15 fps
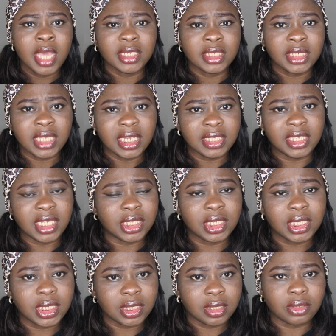since
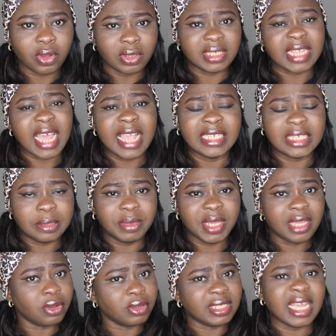this concerns me,
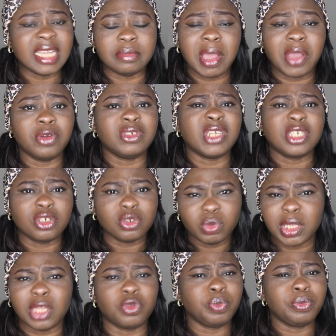concerns my country, I just
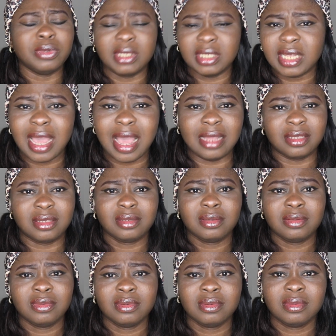wanted to put it out
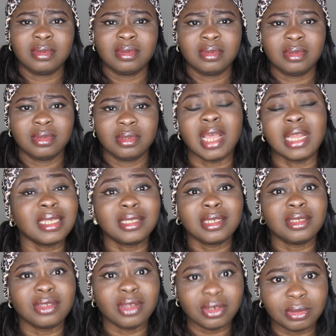that it
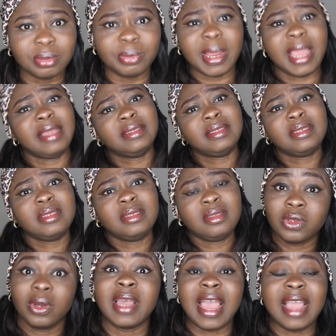is not right.
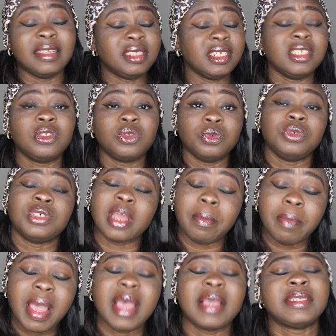So guys, this too shall
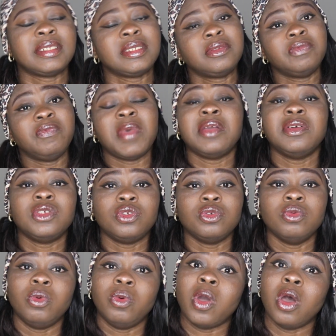pass very soon.
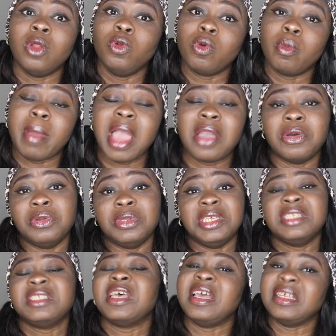We'll all look back on
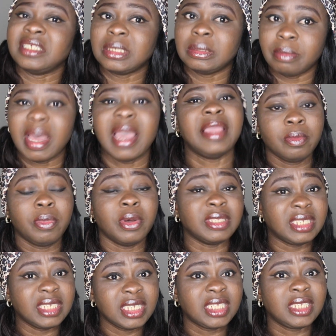it and smile. But
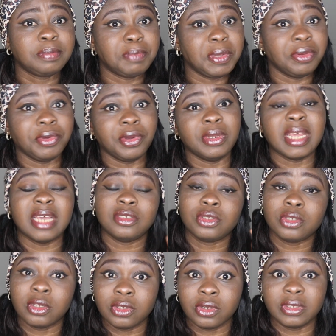this period has
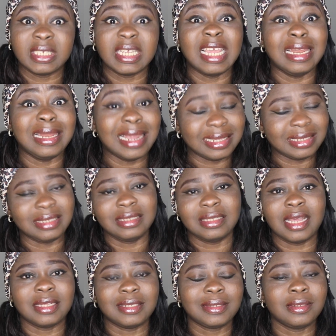taught us a lesson
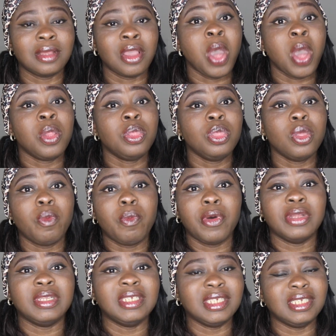that
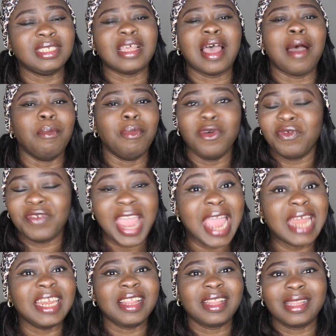nobody is above
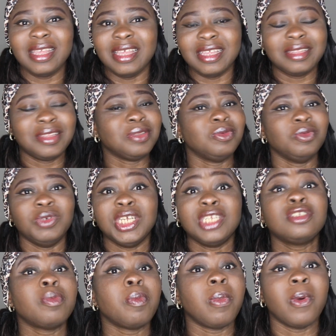anything,
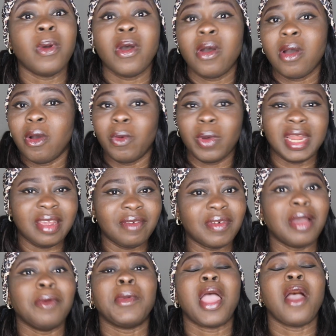rich, poor, or
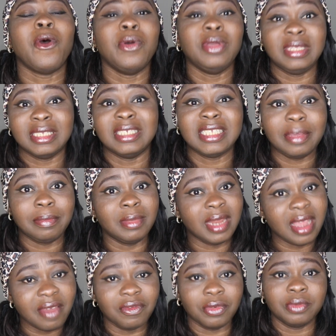whatever. We are all in the same
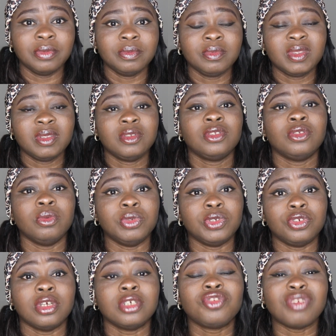level. So we should
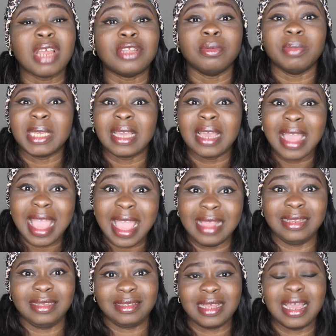just try to be
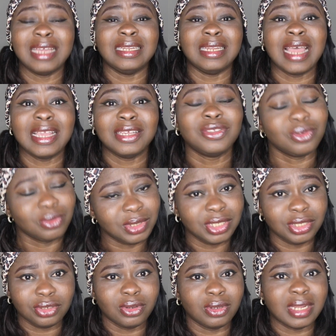kind and nice to
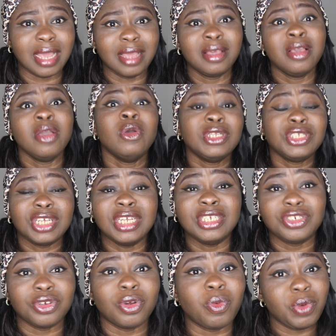each other.
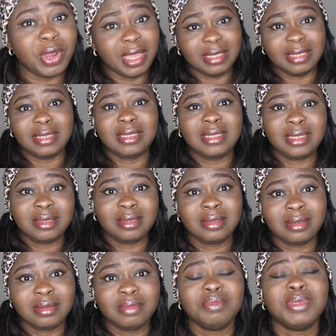Change your ways,
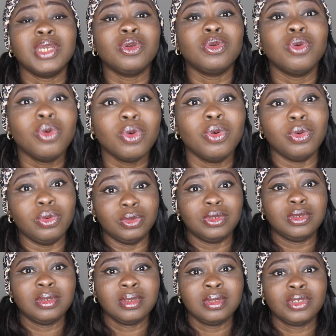be good,
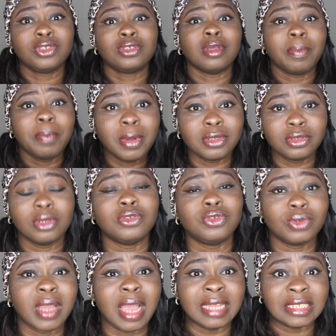support those you
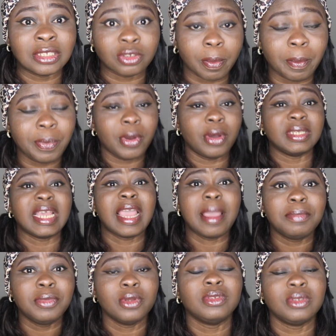can support,
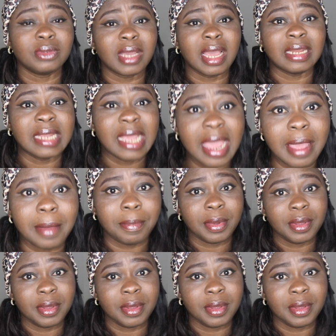help those you can help.